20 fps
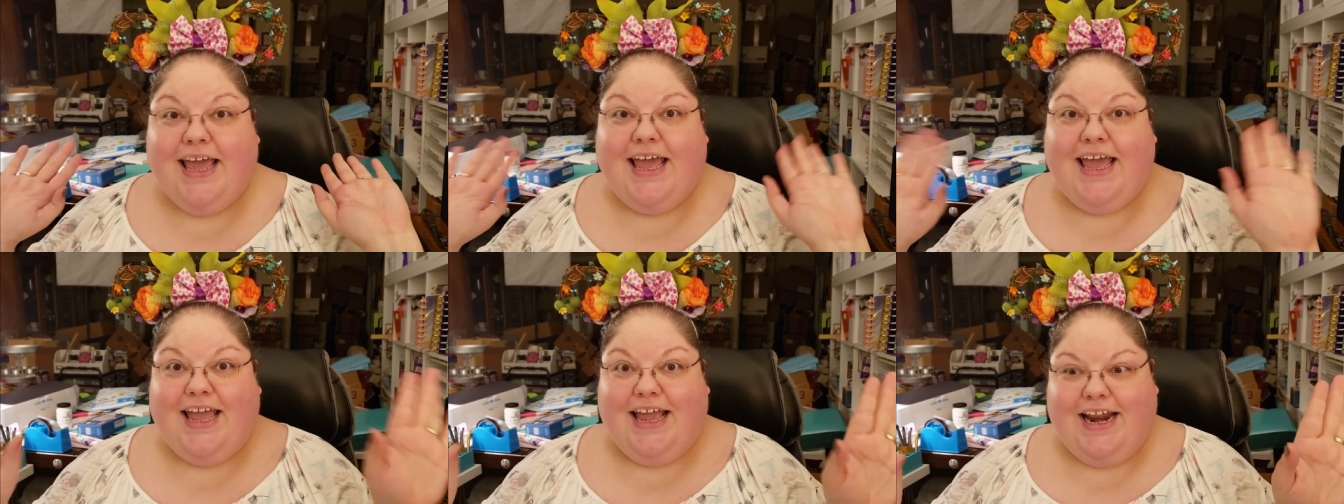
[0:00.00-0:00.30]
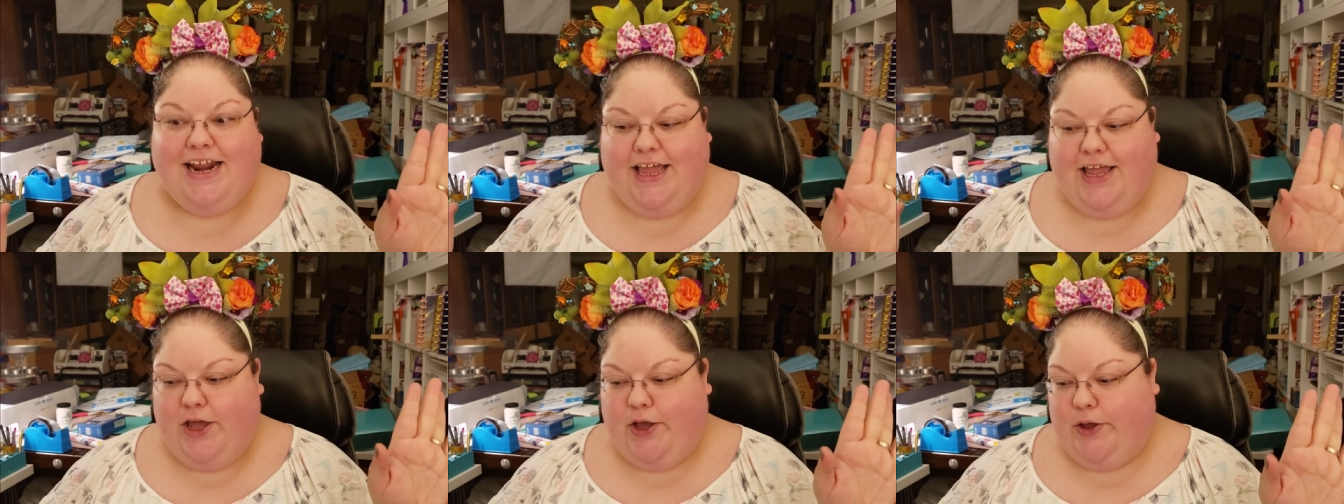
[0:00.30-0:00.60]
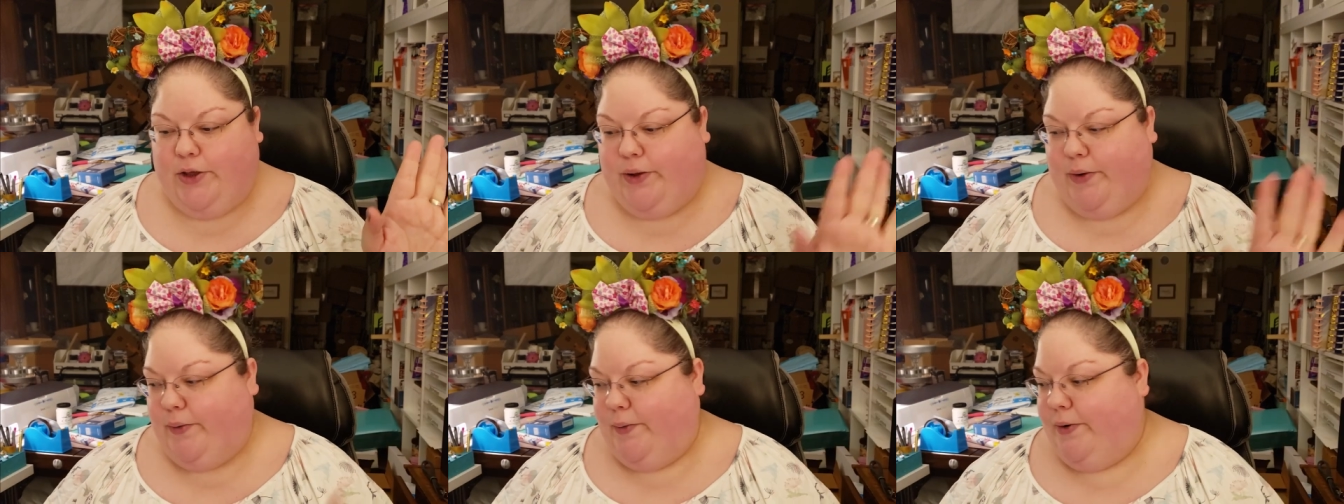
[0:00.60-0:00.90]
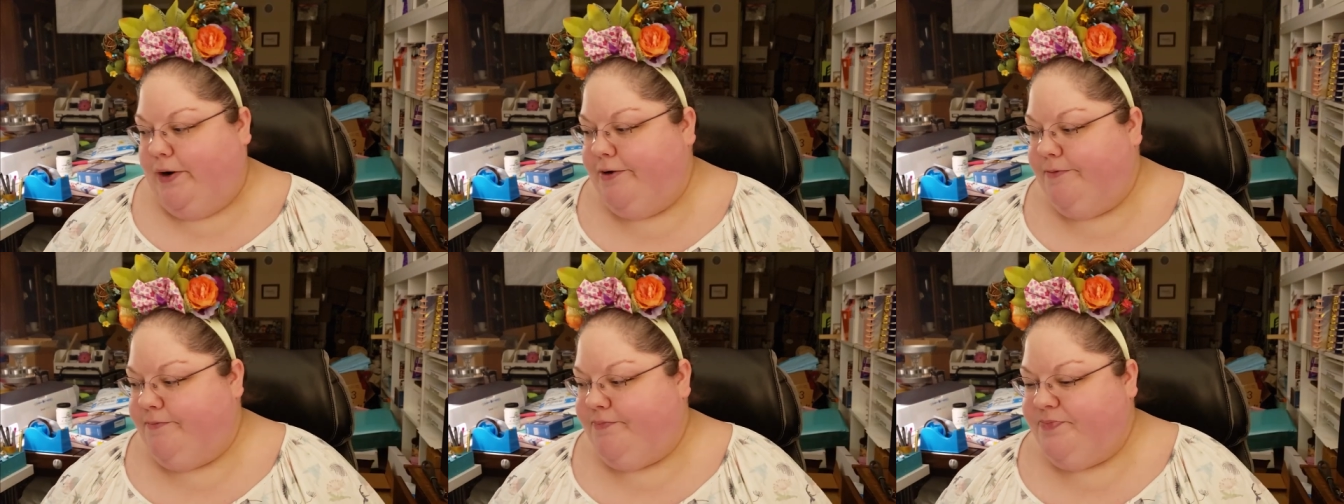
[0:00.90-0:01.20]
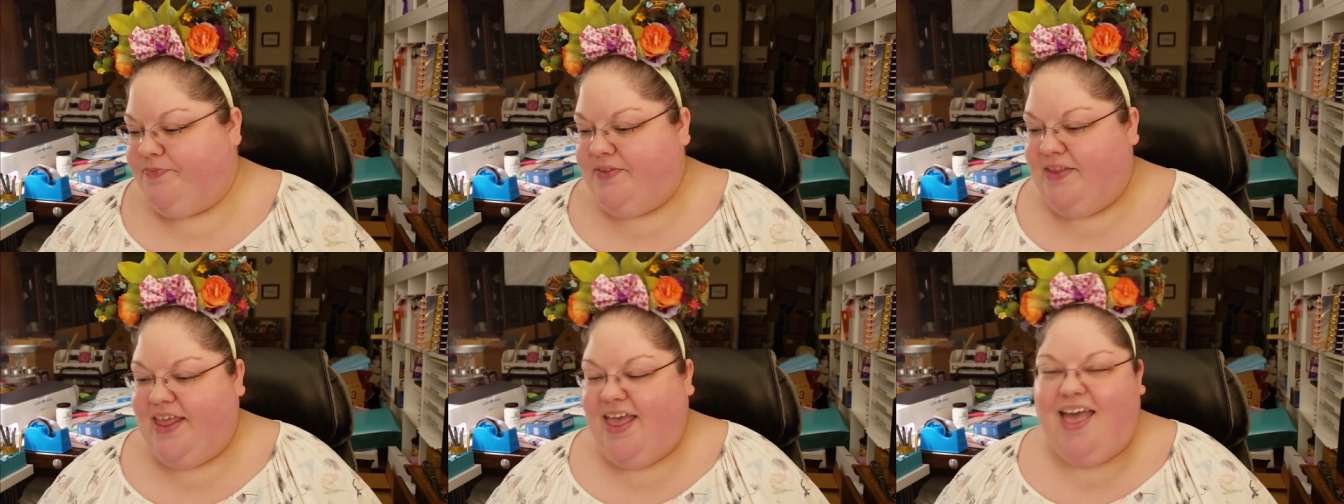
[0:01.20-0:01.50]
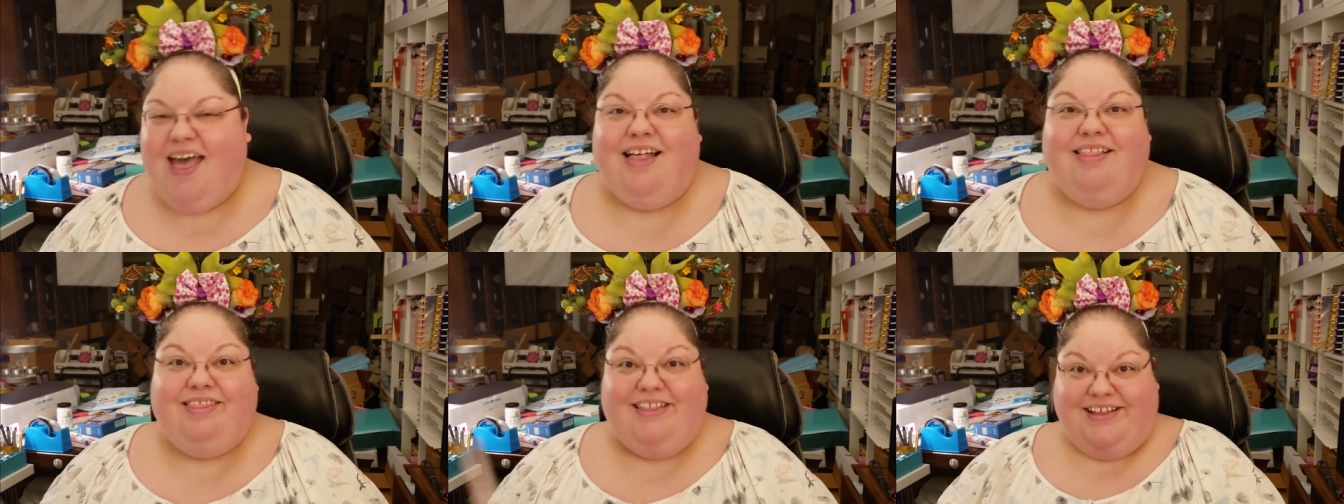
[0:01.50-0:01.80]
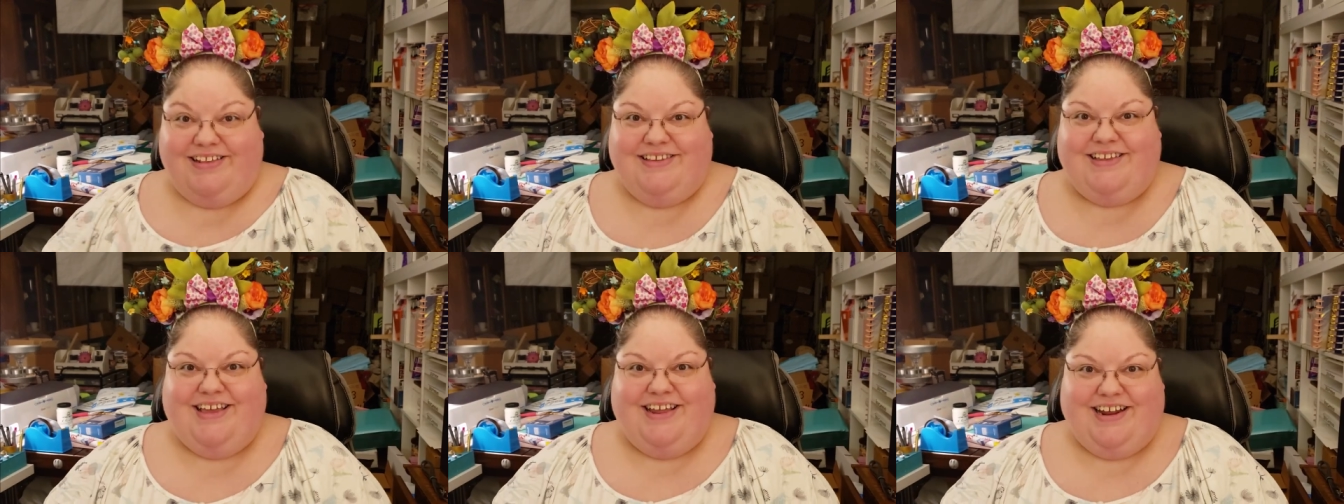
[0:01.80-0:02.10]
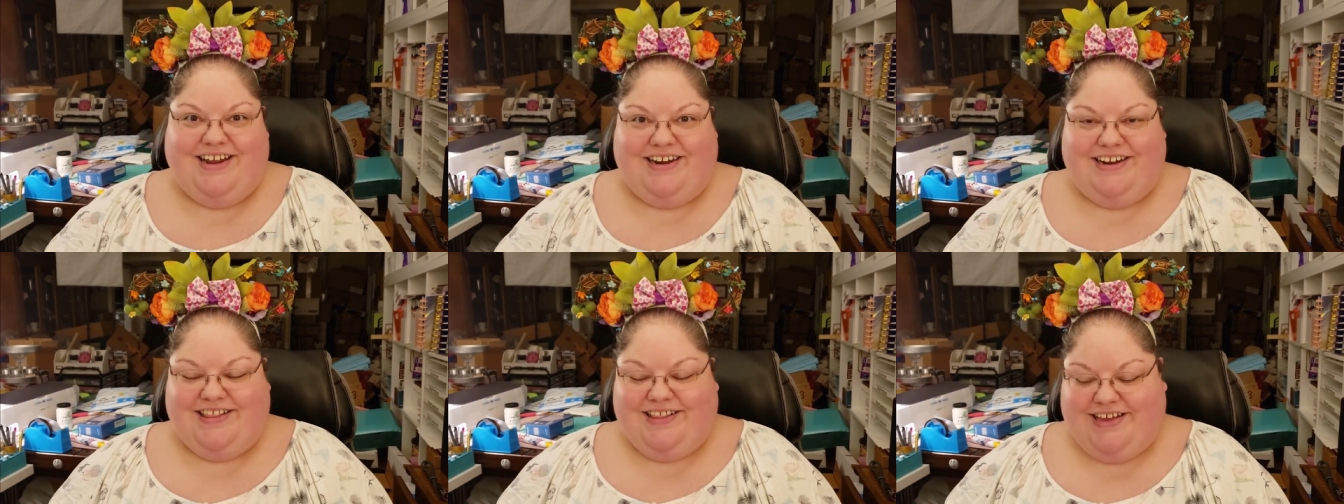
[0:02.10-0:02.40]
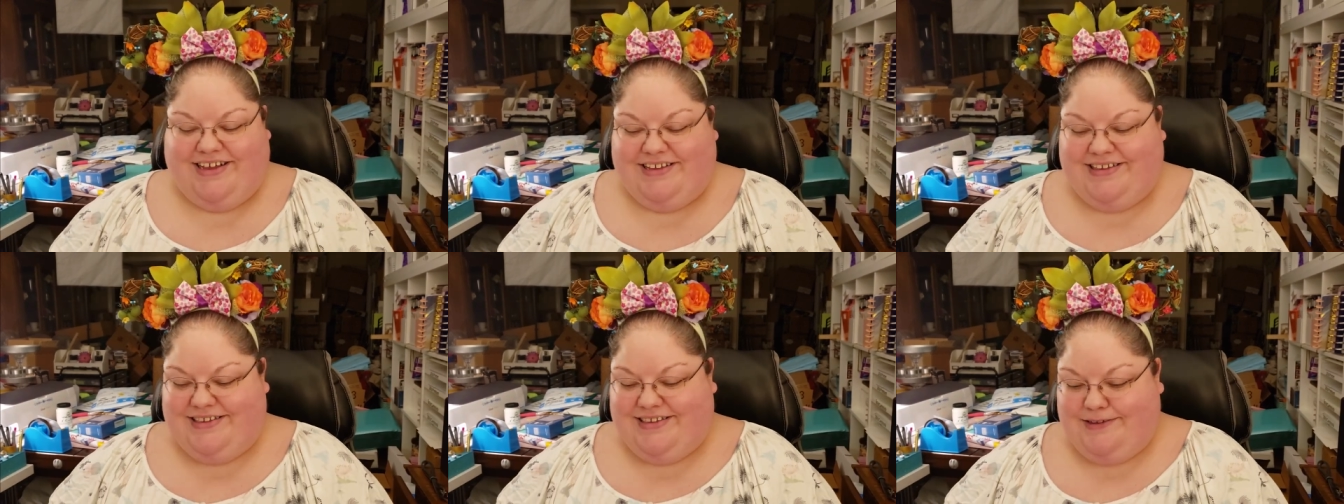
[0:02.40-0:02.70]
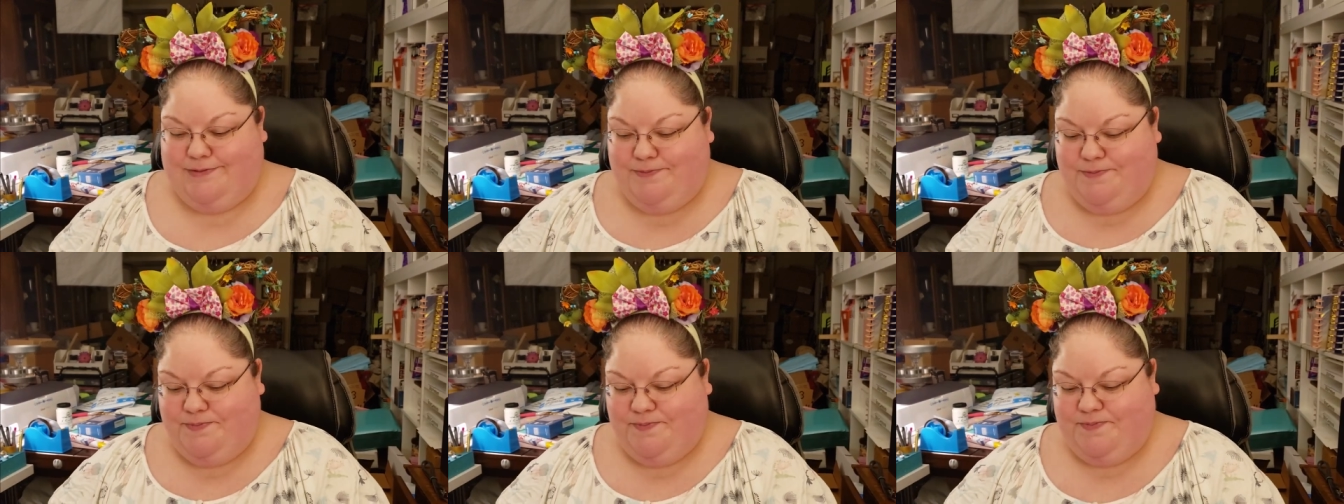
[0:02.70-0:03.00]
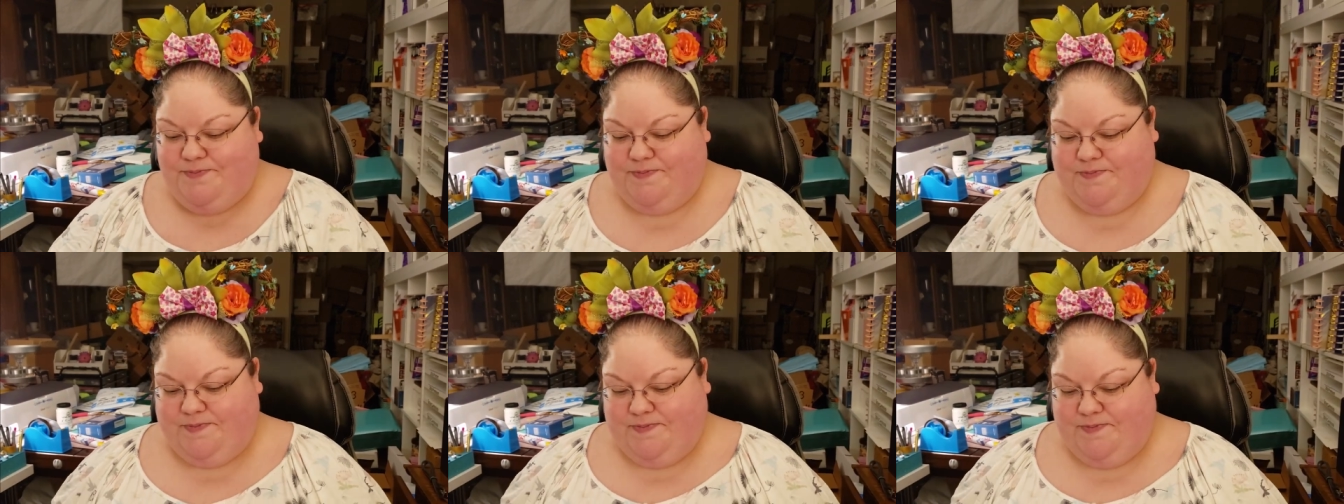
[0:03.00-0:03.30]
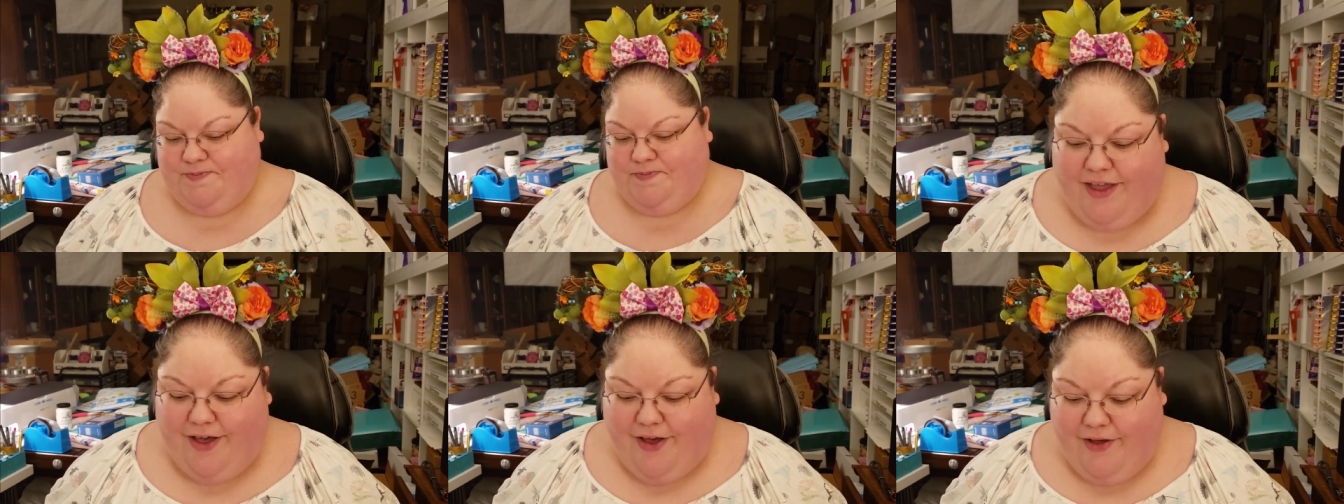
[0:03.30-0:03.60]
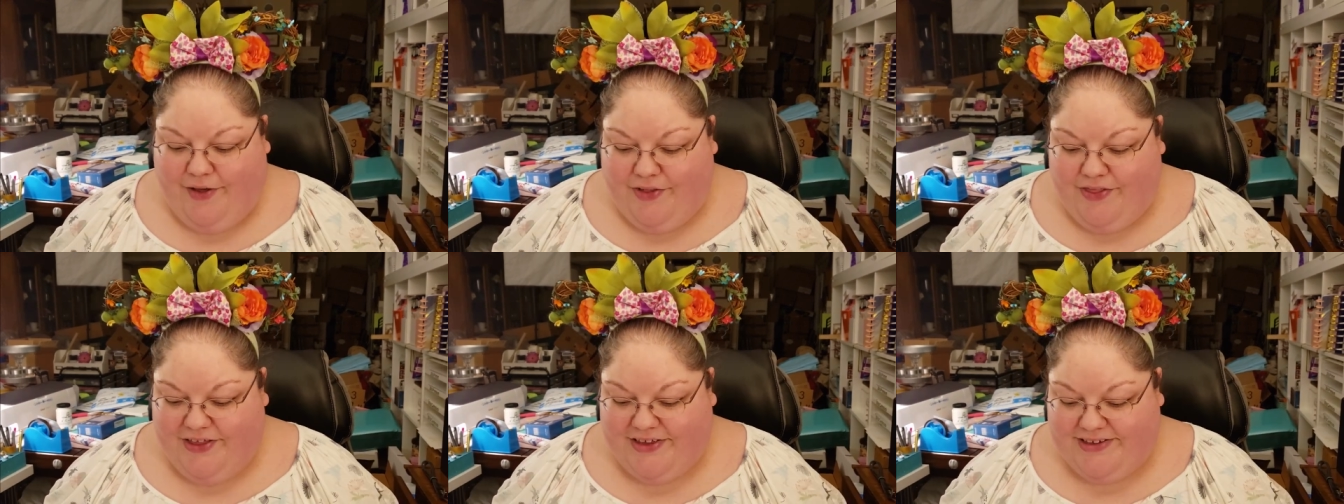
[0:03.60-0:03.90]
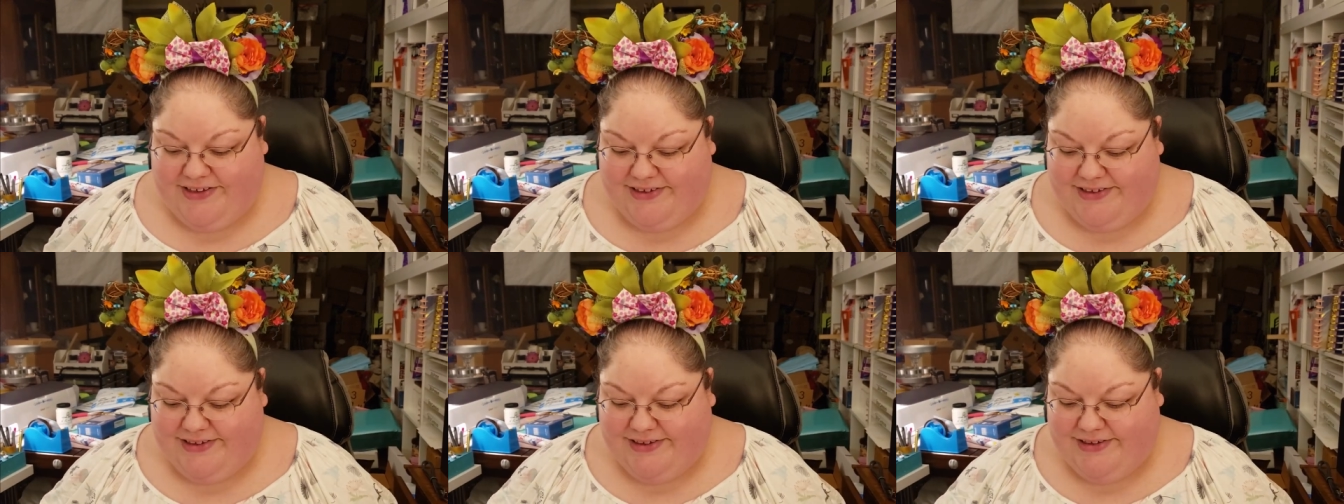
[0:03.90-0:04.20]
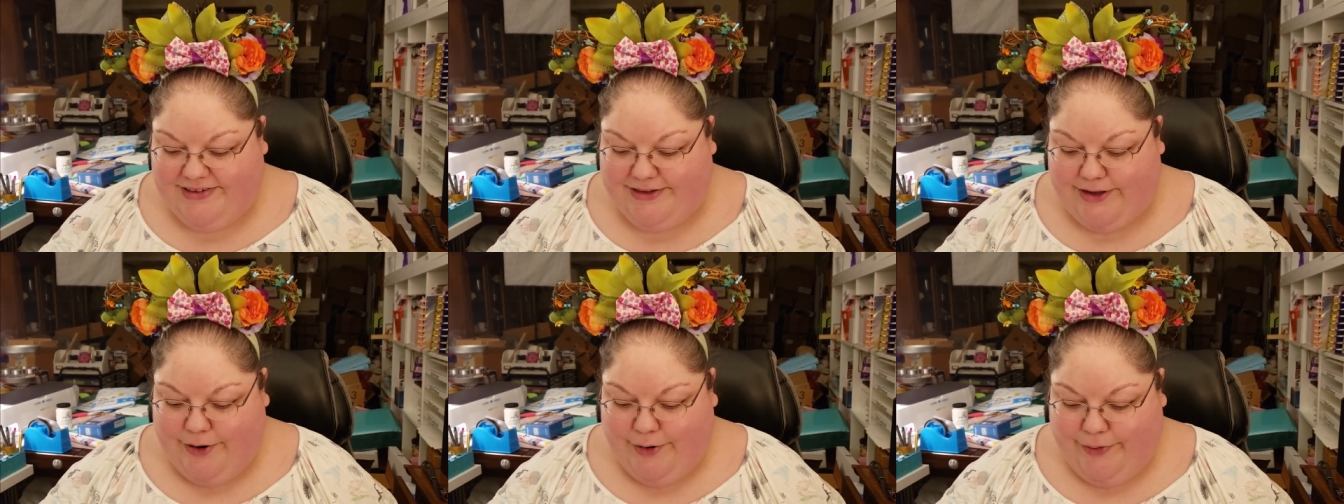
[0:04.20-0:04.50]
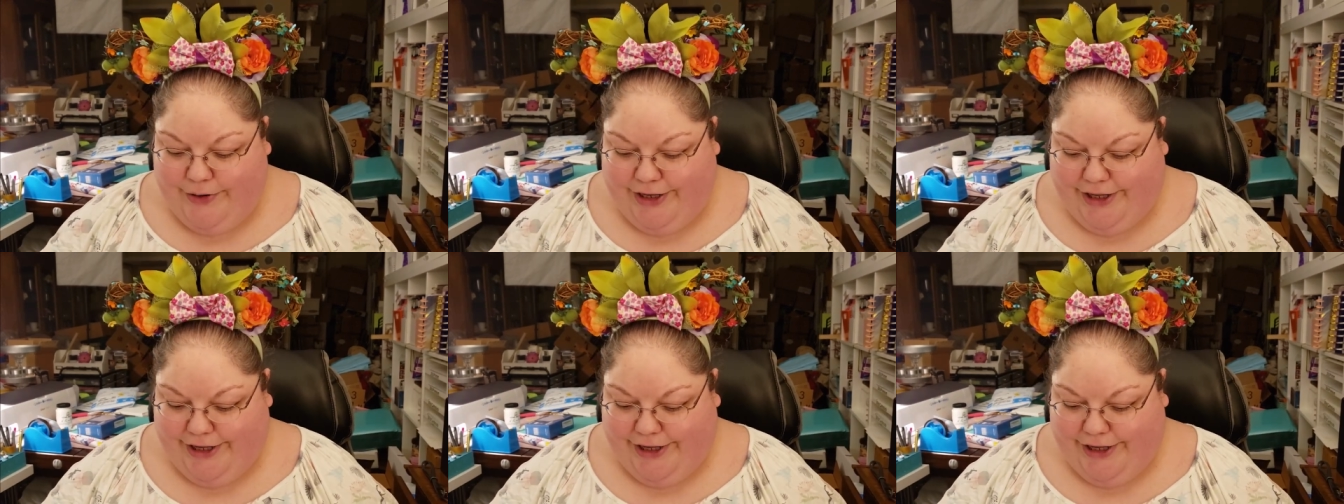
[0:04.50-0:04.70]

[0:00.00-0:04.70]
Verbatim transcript: Anywho, let's get into this. Oh, this is so